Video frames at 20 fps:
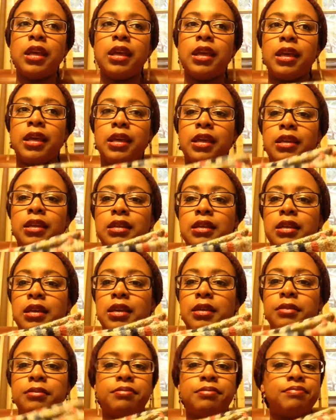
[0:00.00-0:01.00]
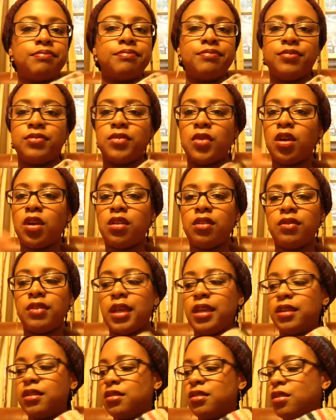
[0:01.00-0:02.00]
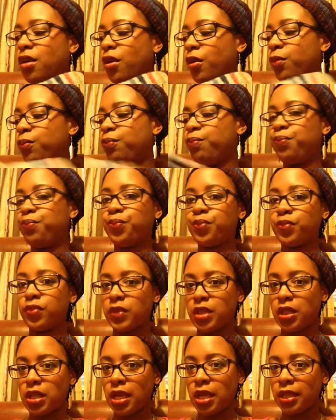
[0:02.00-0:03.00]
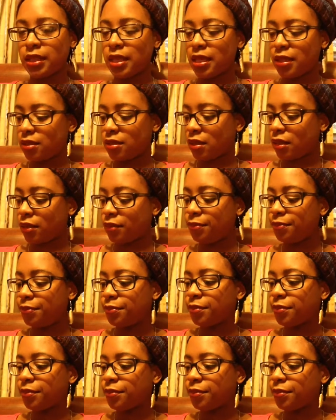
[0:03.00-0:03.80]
And all of that. So, got that done.